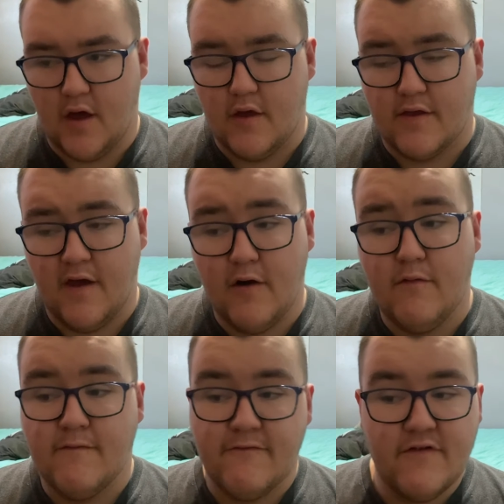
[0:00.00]
So,
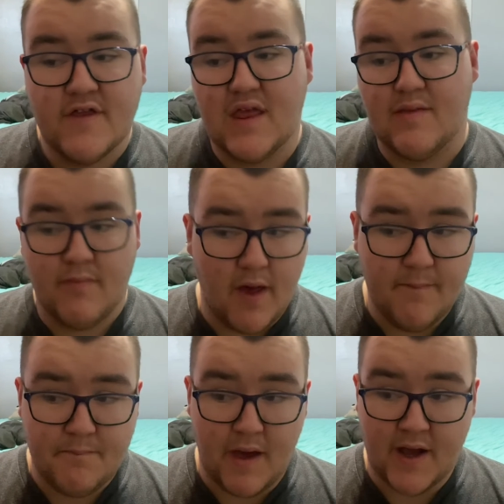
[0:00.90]
Felicity's
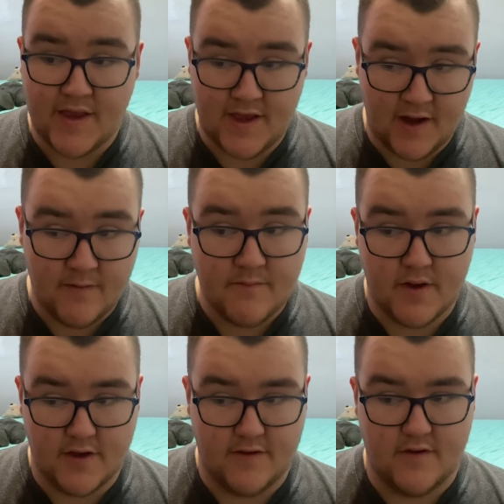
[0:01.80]
mom's back in town
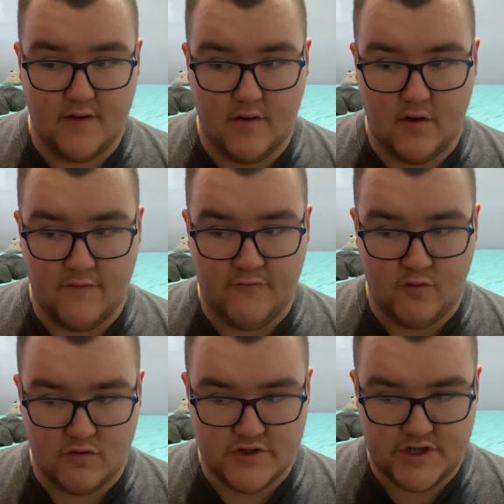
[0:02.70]
because, of
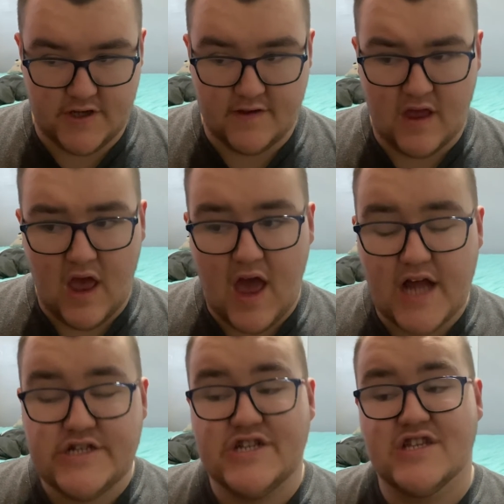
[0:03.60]
course, she is.
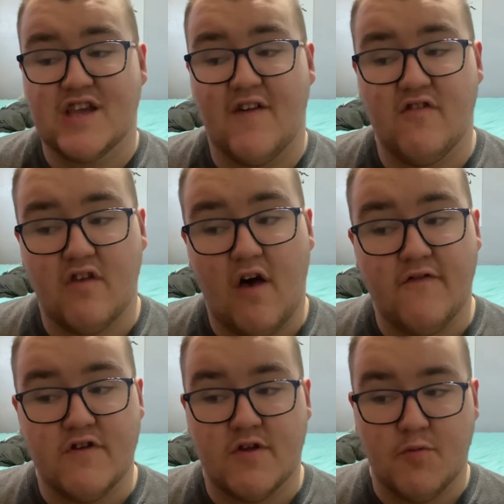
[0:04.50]
And she discovers
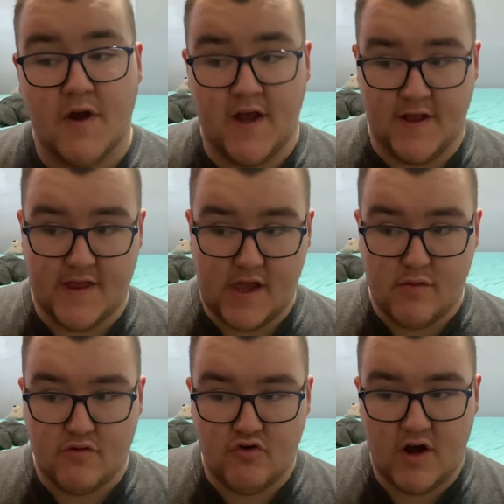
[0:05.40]
Oliver's ring that he
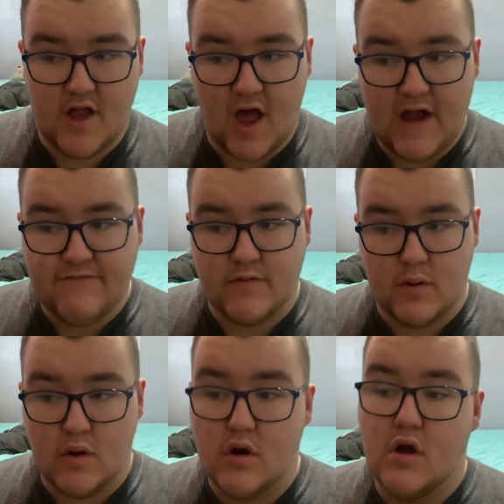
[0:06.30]
was trying to hide
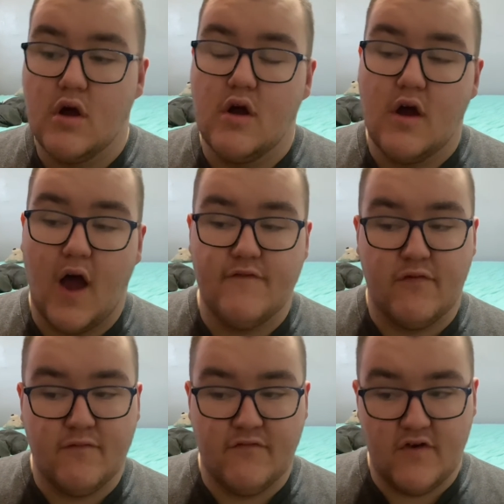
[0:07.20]
from
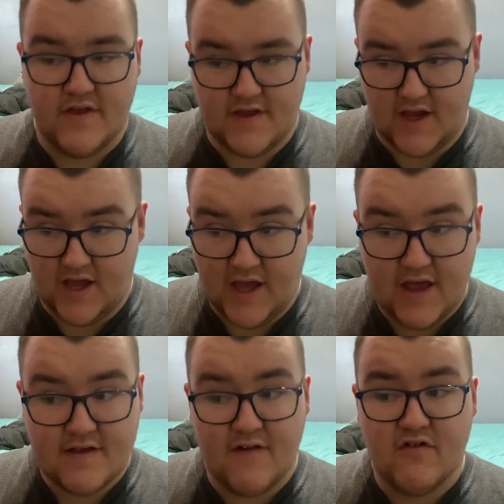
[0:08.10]
Felicity. He
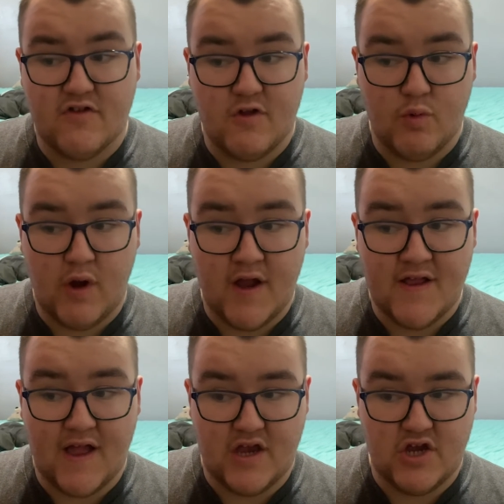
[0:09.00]
discovers the ring
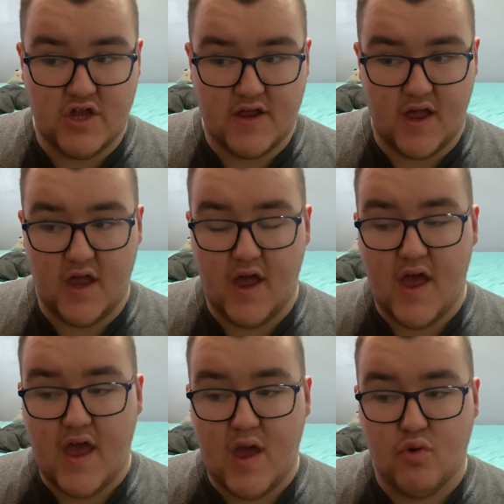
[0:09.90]
that he
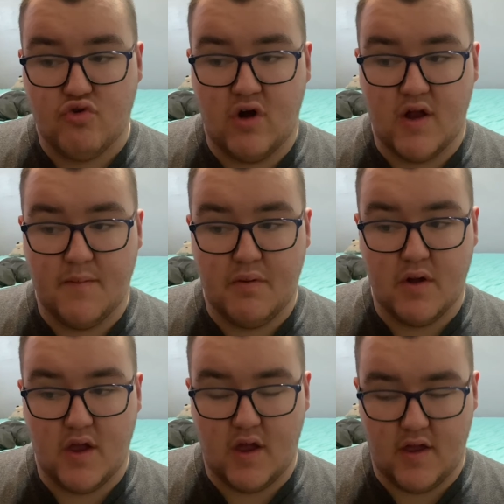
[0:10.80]
was trying to propose